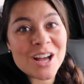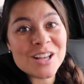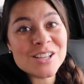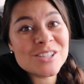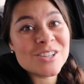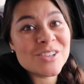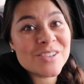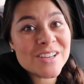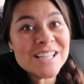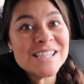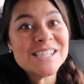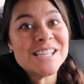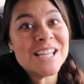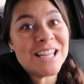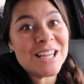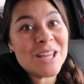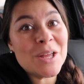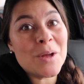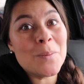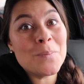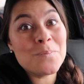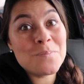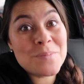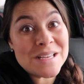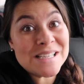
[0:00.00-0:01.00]
Costco gets a
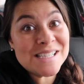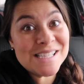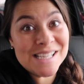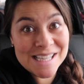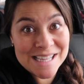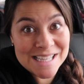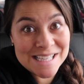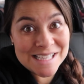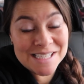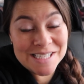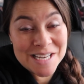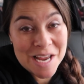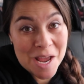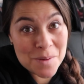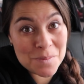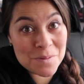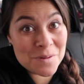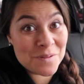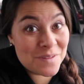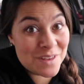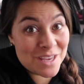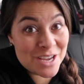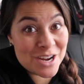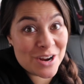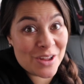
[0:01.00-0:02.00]
little busy this time
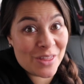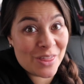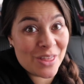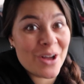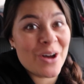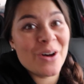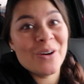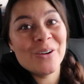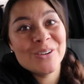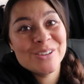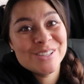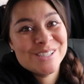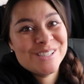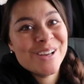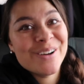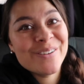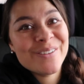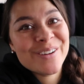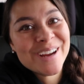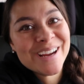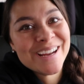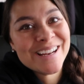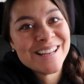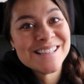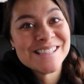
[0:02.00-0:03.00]
of year though, so
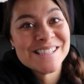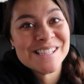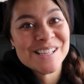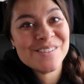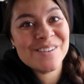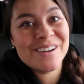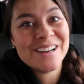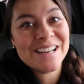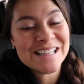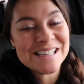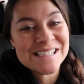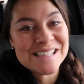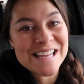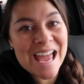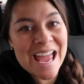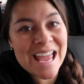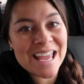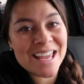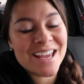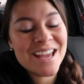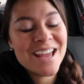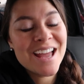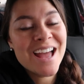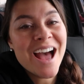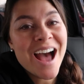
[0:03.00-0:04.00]
we're gonna see what it's
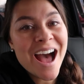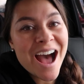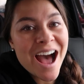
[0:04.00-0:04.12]
like.